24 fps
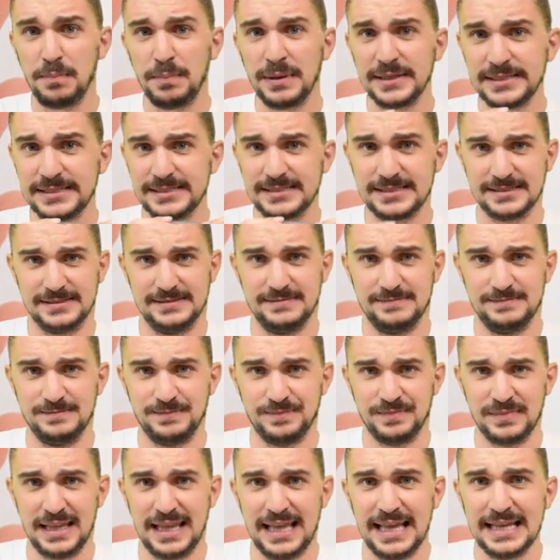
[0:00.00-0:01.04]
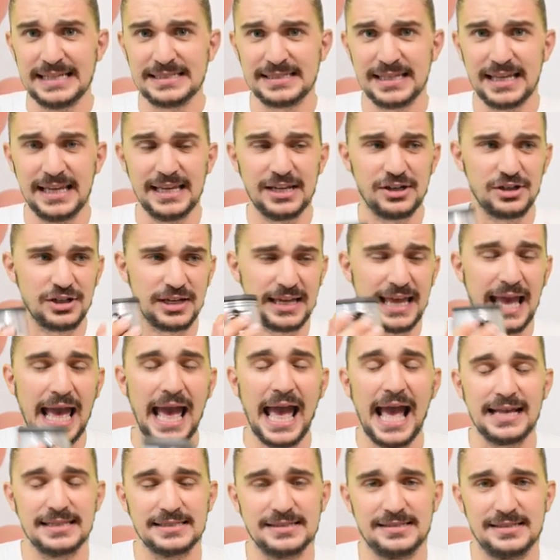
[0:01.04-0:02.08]
piston is either
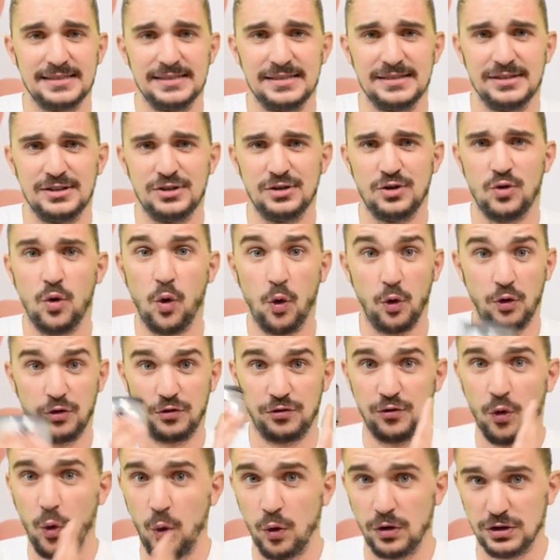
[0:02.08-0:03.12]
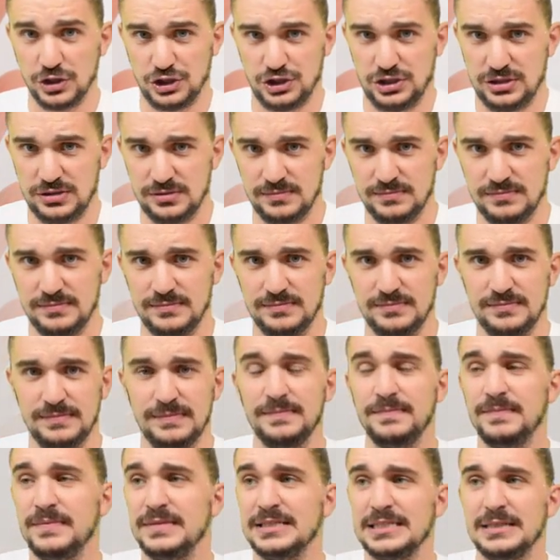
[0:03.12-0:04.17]
cast or forged.
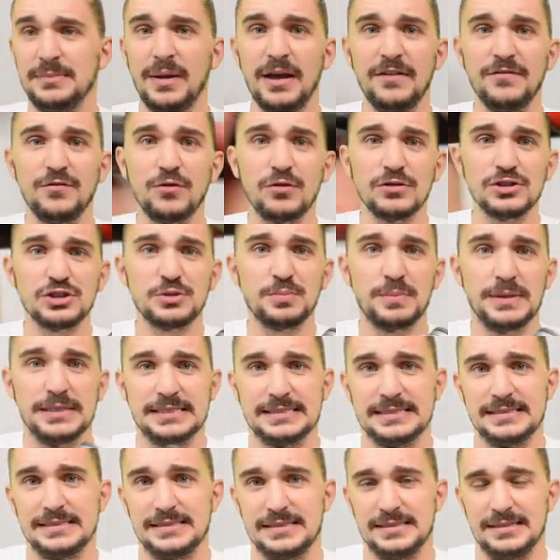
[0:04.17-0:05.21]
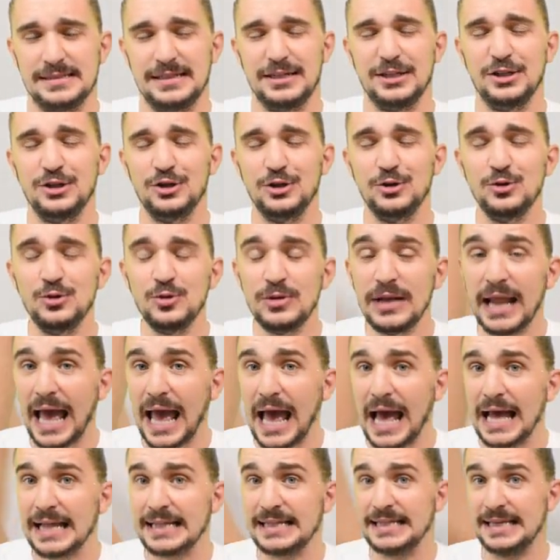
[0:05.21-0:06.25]
Semi-forged pistons do
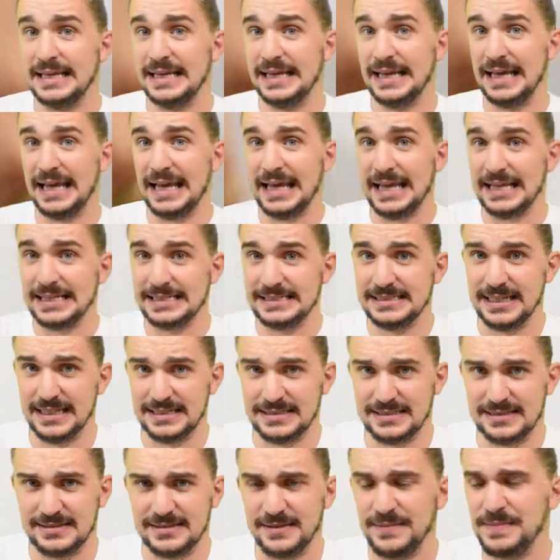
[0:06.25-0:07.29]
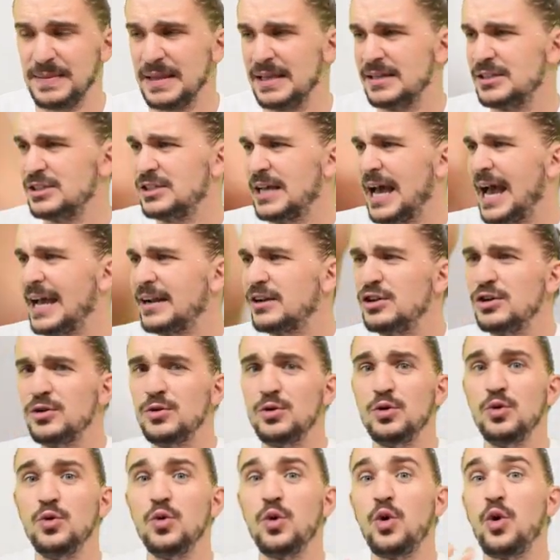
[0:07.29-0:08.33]
not exist. I don't know
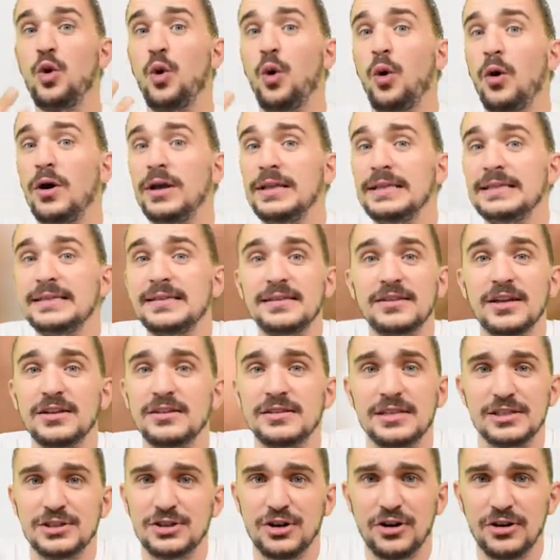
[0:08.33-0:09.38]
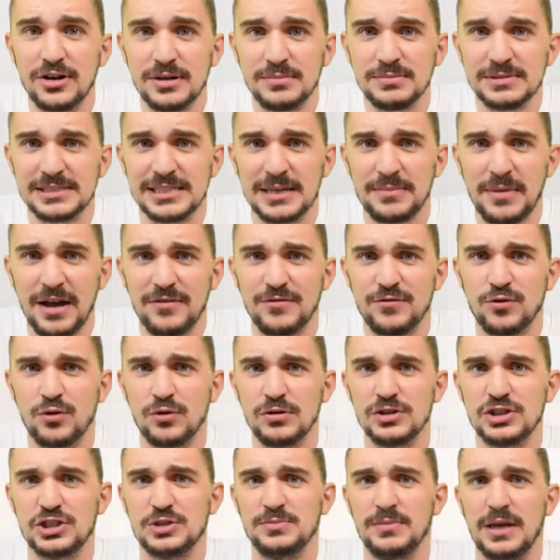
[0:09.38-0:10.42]
who coined the term
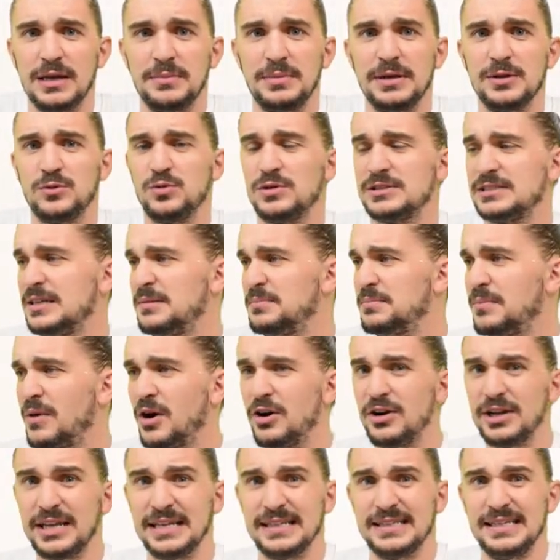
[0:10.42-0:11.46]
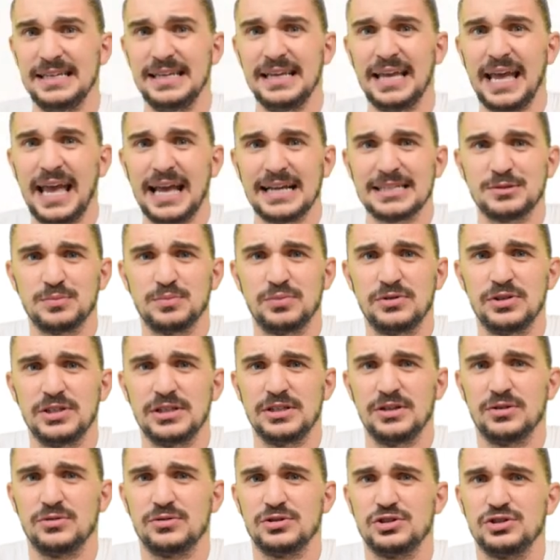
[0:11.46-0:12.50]
semi-forged. Maybe it was a marketing
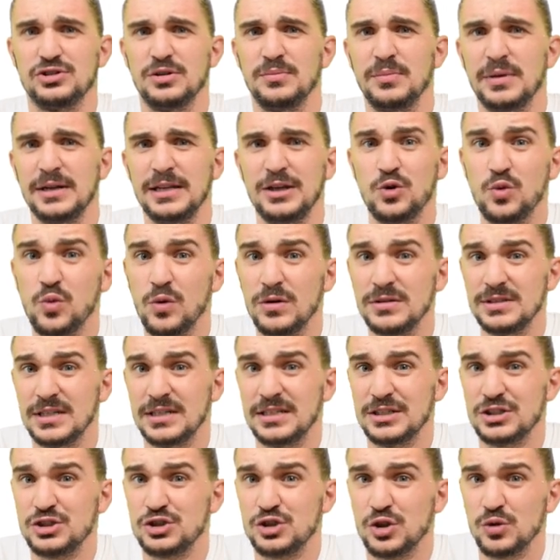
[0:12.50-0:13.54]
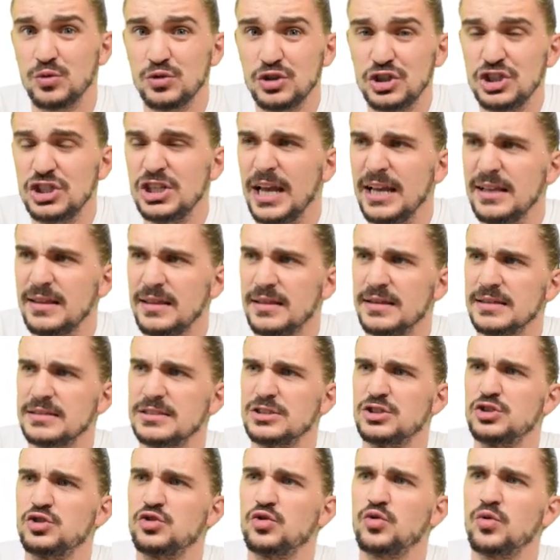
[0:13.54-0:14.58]
expert or somebody who wanted to associate the
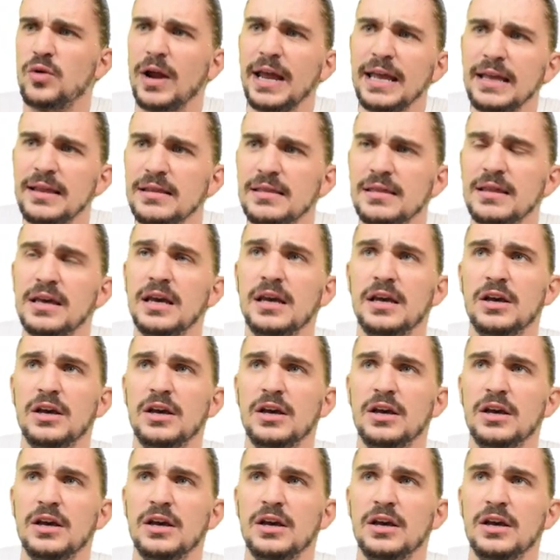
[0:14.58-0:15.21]
strength